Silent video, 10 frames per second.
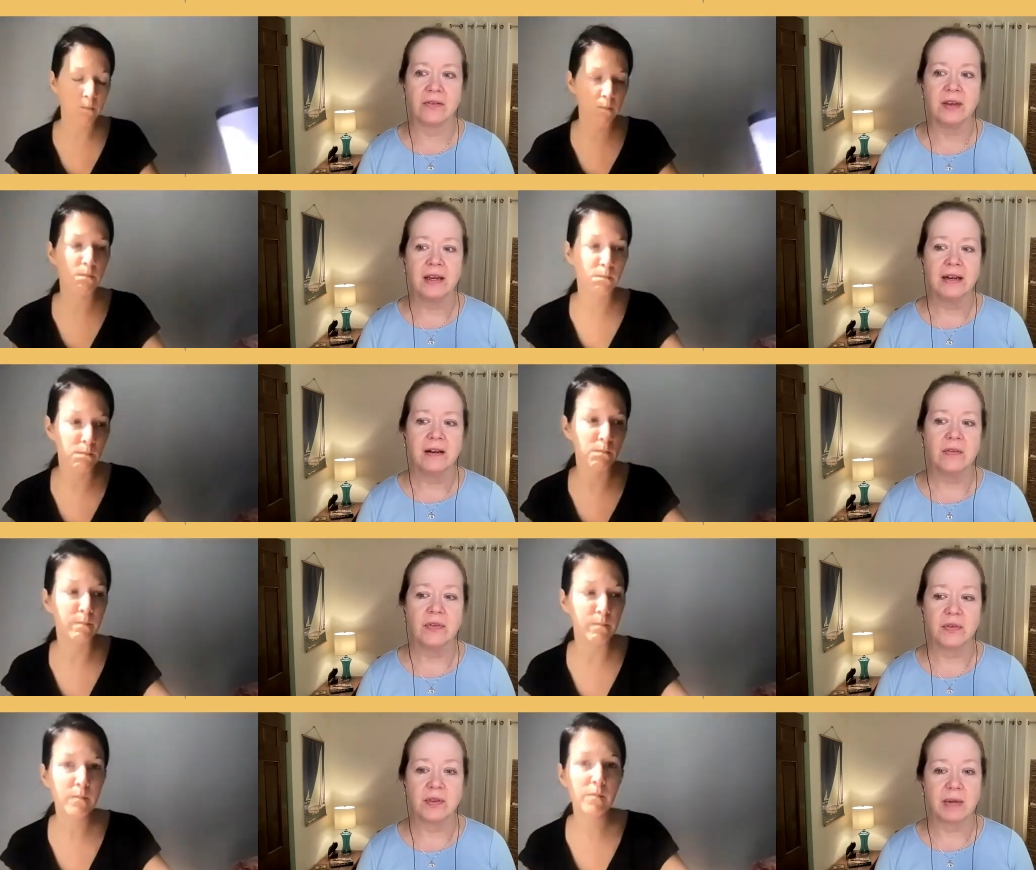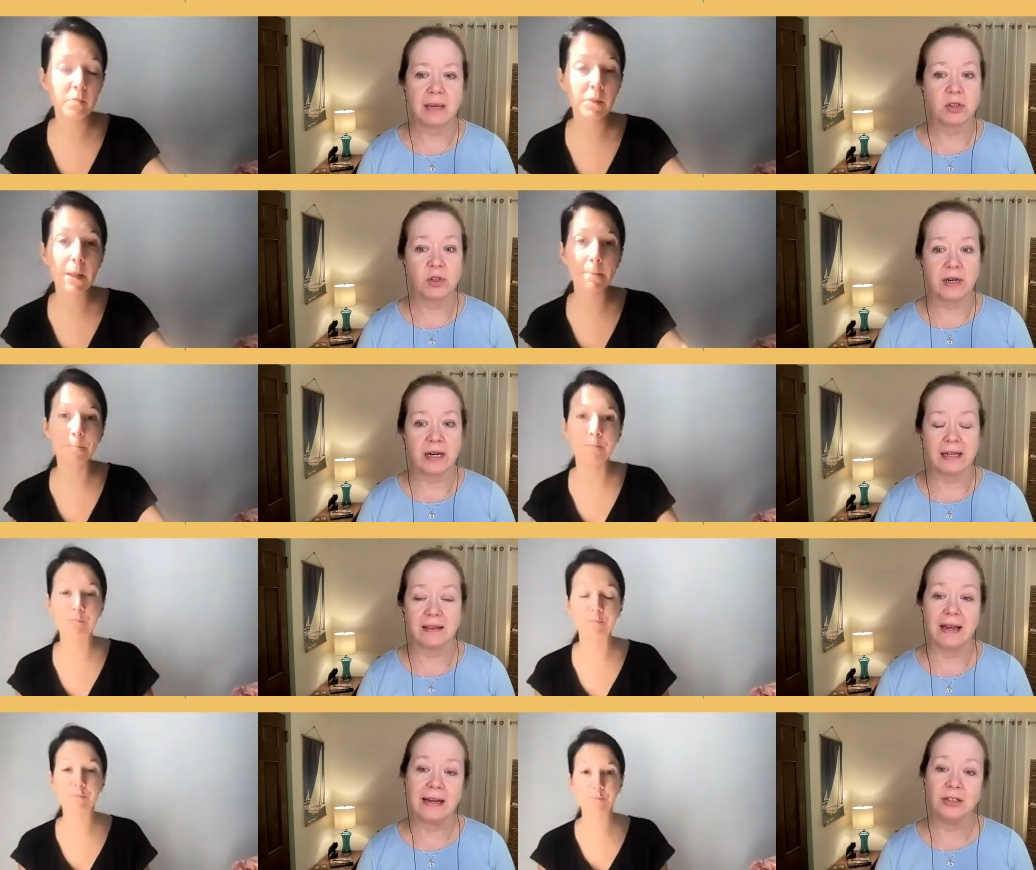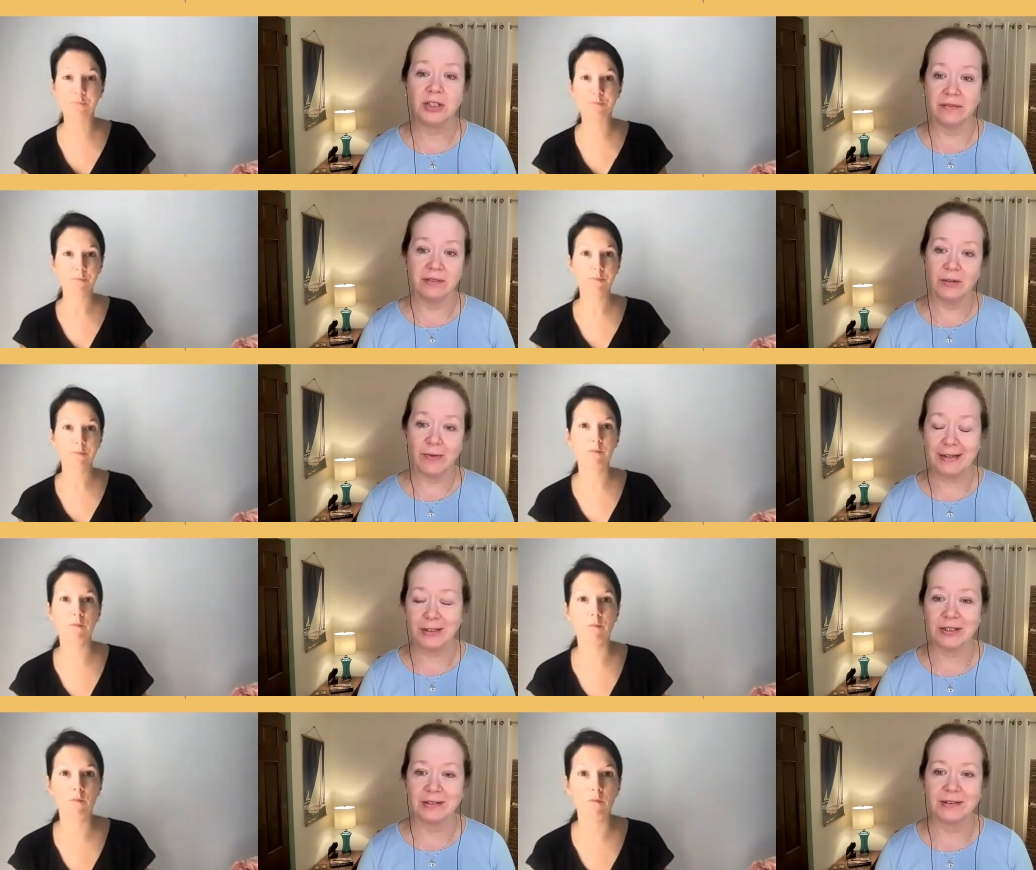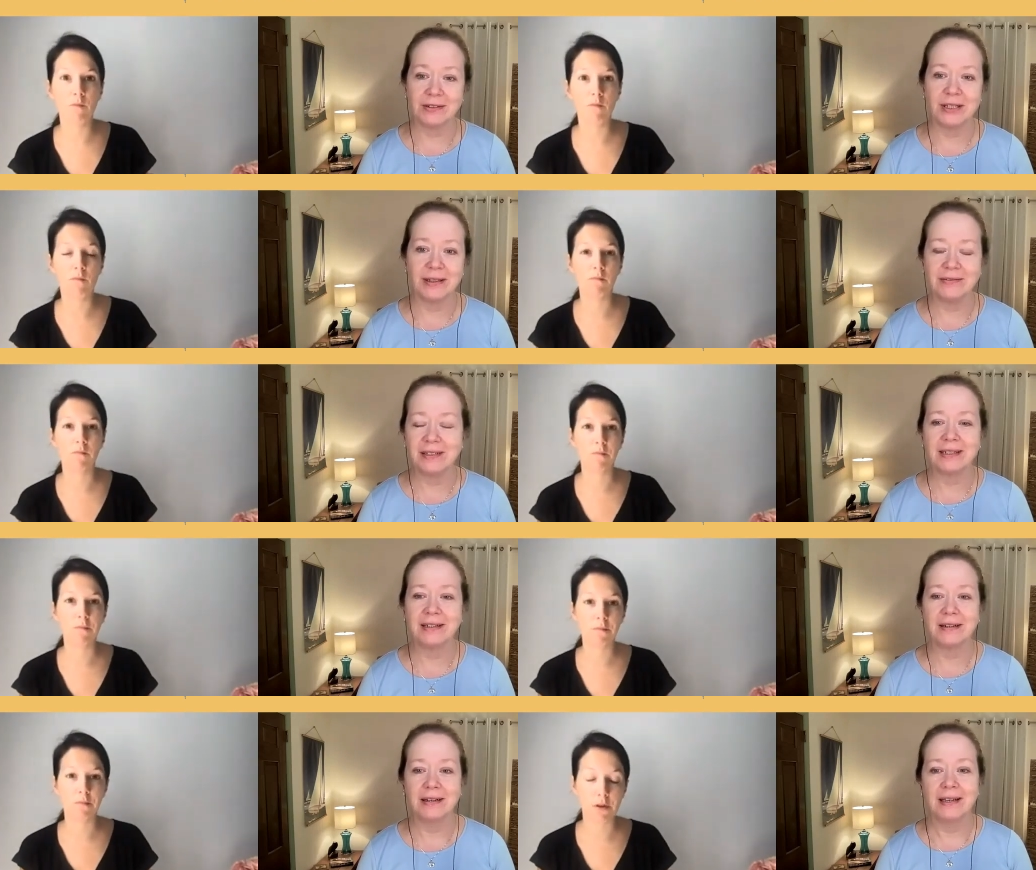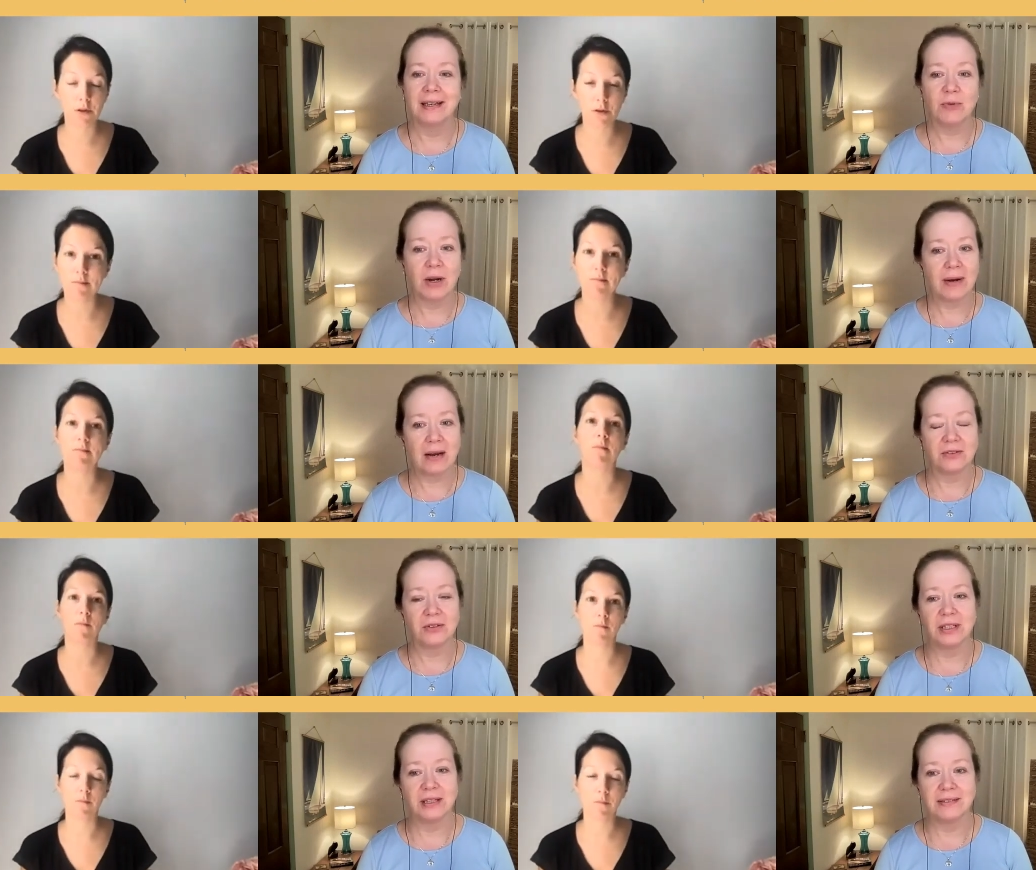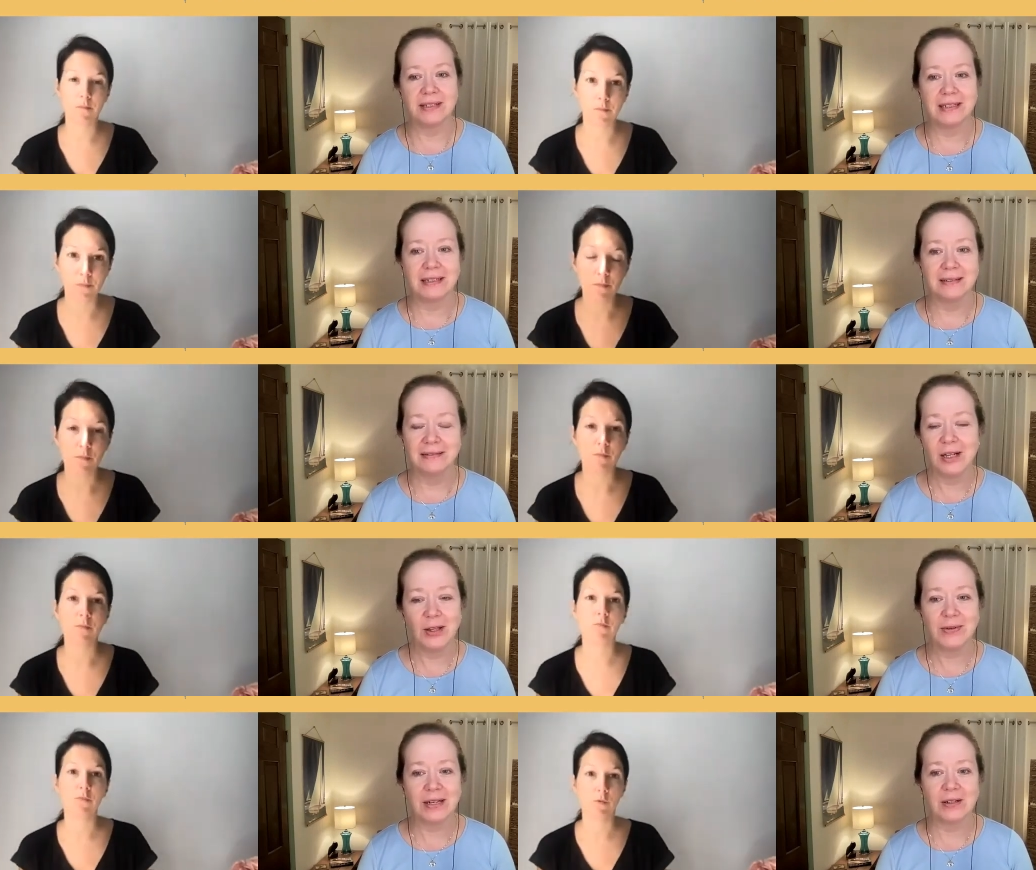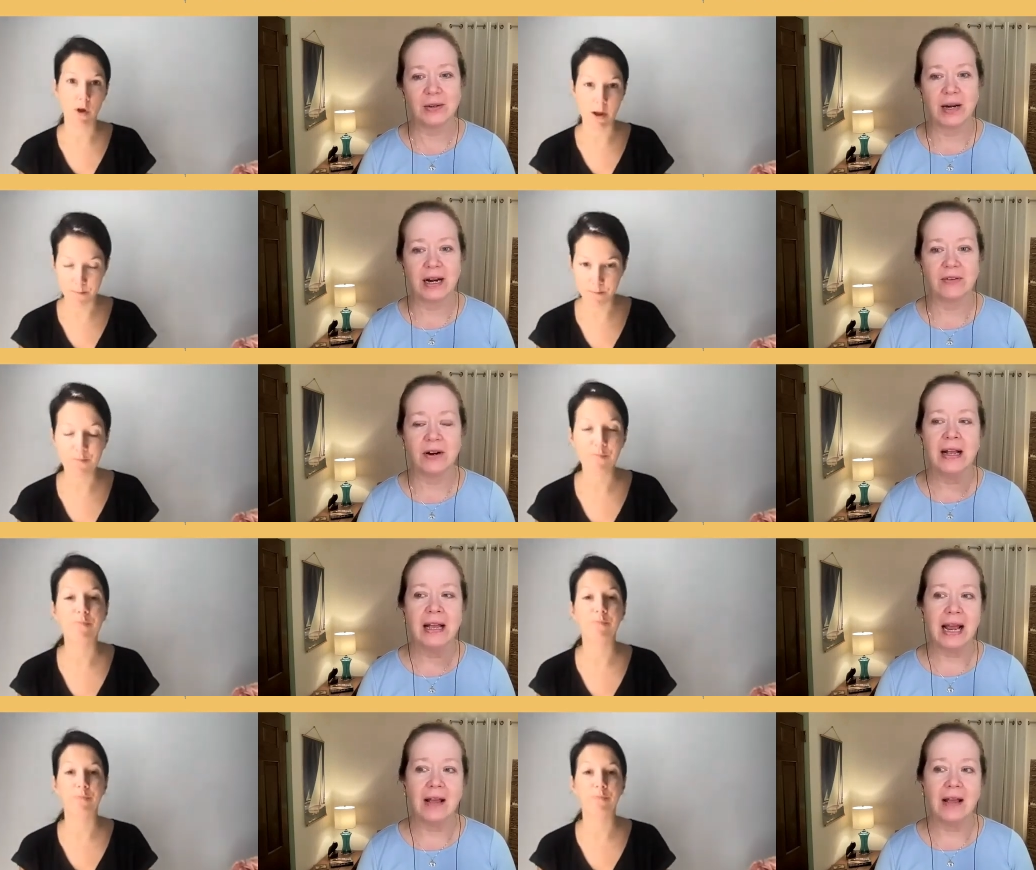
Speaker 1: house, there's sometimes shorthand like she lived in a rancher or she lived in a, a row house or she lived in a colonial right. or whatever.